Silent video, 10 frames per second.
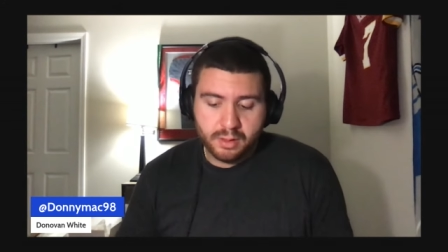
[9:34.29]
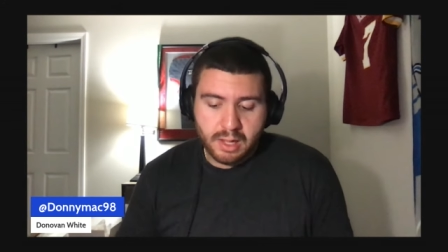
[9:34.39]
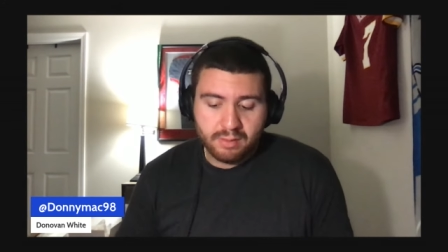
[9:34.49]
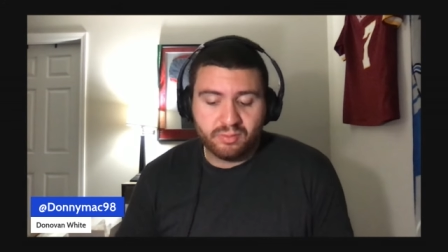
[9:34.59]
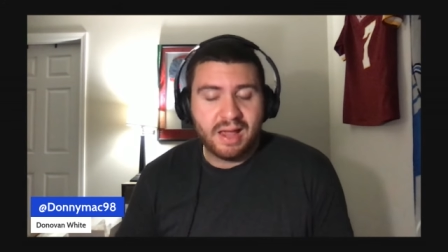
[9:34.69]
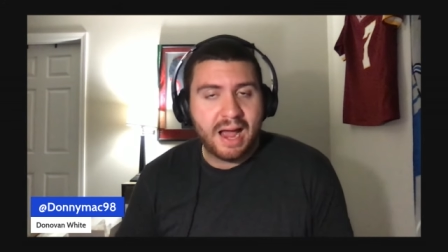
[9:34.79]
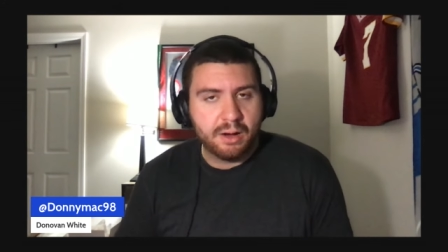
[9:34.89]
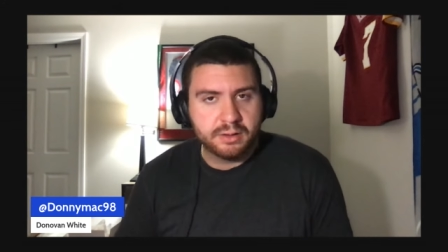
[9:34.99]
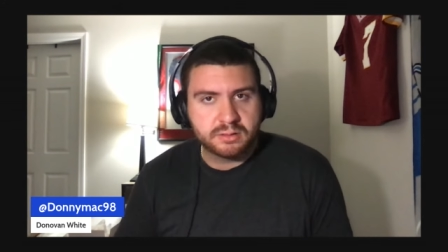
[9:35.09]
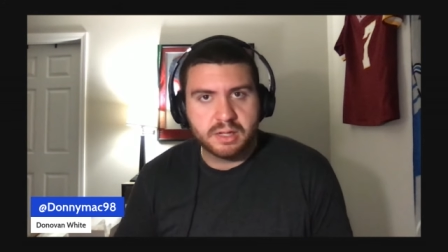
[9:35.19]
and
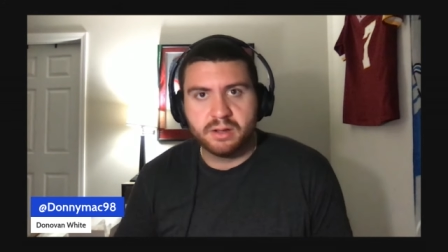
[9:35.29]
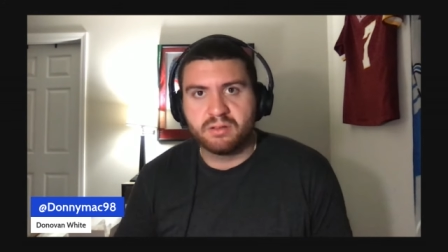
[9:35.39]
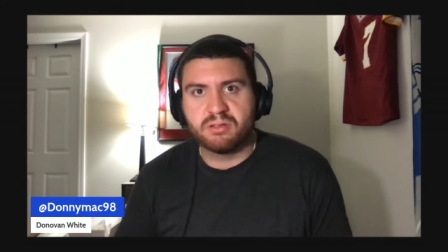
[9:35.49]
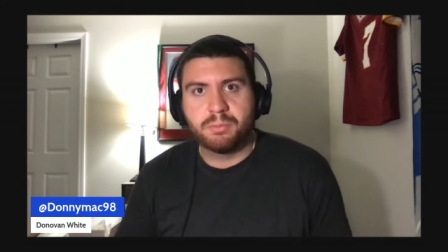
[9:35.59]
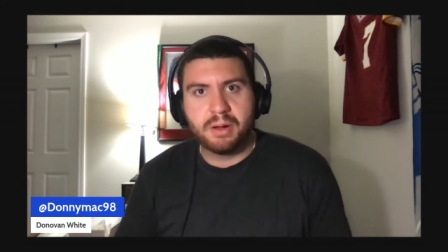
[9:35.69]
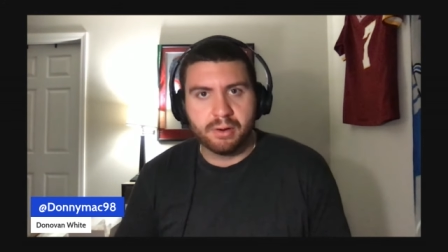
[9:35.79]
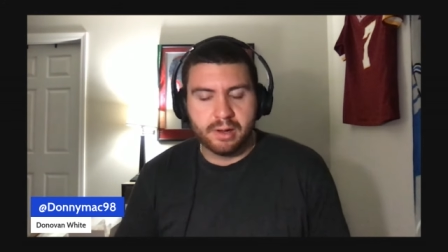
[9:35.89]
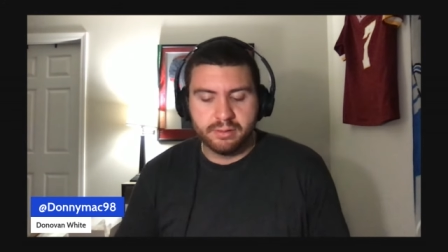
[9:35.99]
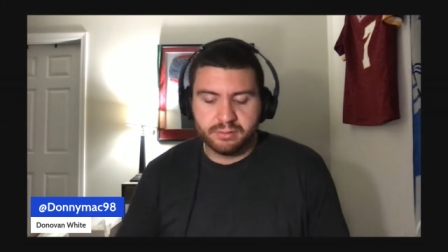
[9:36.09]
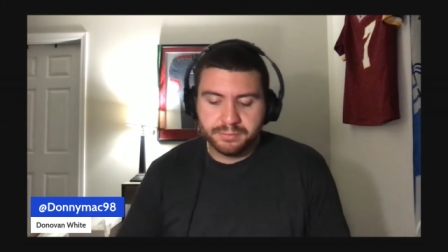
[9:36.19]
talent and
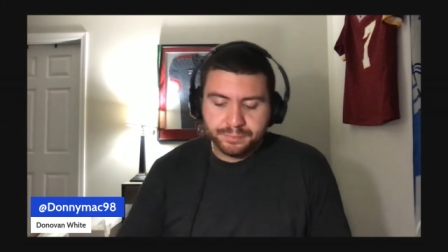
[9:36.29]
experience.